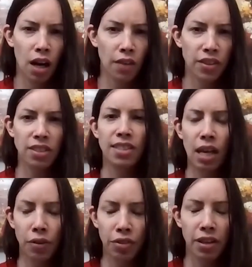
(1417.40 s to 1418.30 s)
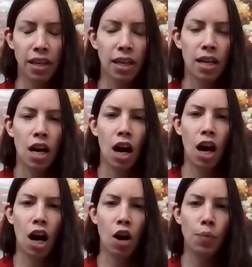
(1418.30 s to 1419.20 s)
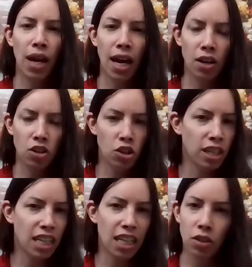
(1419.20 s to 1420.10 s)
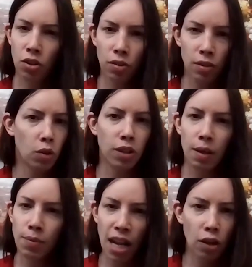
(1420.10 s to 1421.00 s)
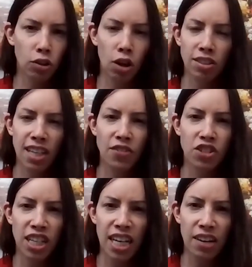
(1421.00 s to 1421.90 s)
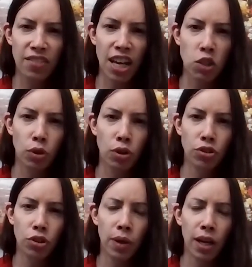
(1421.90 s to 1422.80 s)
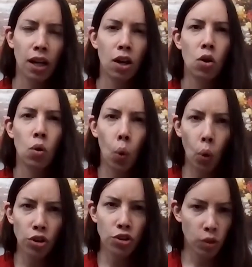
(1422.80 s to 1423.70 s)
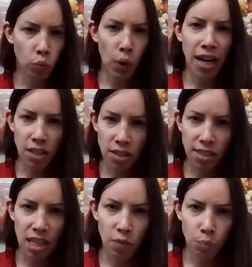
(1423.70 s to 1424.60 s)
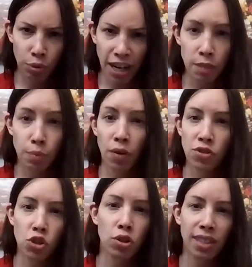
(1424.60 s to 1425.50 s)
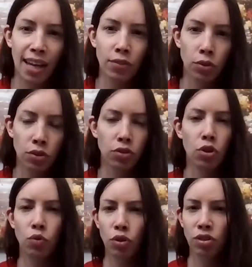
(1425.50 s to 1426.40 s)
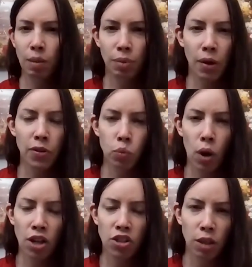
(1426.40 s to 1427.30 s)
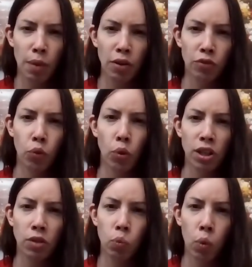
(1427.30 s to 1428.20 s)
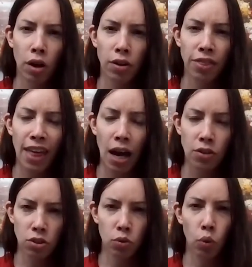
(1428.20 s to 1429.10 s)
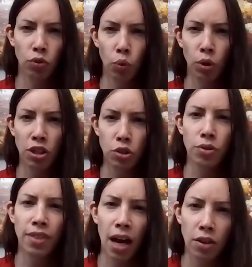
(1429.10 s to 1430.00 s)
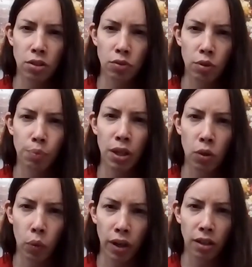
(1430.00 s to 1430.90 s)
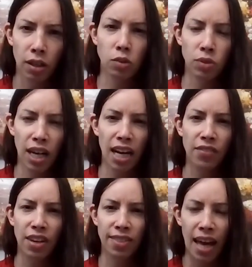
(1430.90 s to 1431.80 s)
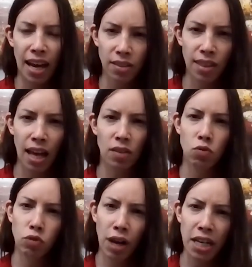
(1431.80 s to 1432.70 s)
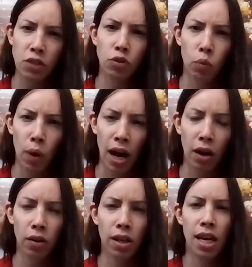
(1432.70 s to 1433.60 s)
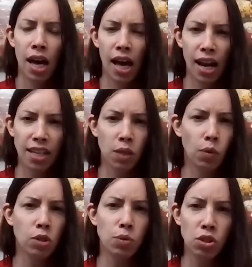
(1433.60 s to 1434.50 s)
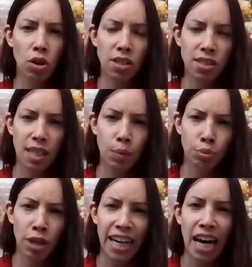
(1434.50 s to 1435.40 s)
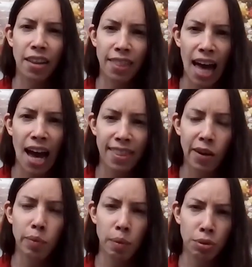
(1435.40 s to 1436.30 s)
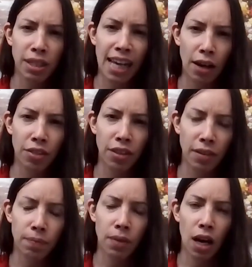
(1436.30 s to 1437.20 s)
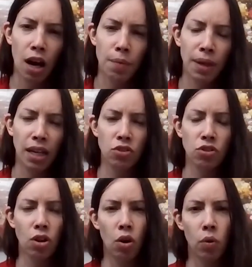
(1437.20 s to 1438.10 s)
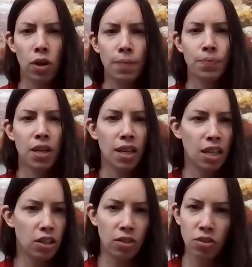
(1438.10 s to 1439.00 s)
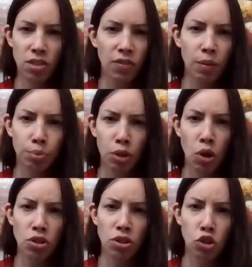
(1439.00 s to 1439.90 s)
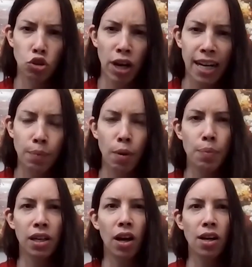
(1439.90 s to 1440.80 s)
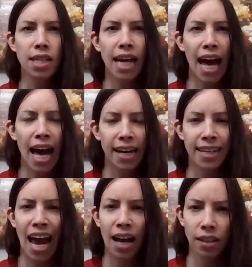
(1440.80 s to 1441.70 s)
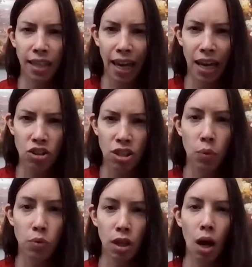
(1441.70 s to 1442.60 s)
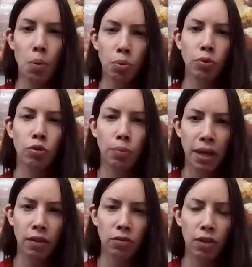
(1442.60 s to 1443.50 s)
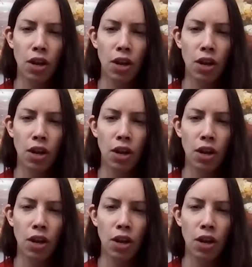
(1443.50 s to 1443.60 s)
This is healthy. And you can either, you know, keep dollar cost averaging in if that's what you're doing, or you can wait to see if it breaks above certain levels. And so, for example, I was watching about 41,000 or 42,000 for Bitcoin, because it was kind of in that range for a while. And I said, once you start to see it break out of that, that would be pretty healthy. And so there's different approaches to trade it, but because I had an allocation that was comfortable for me, right?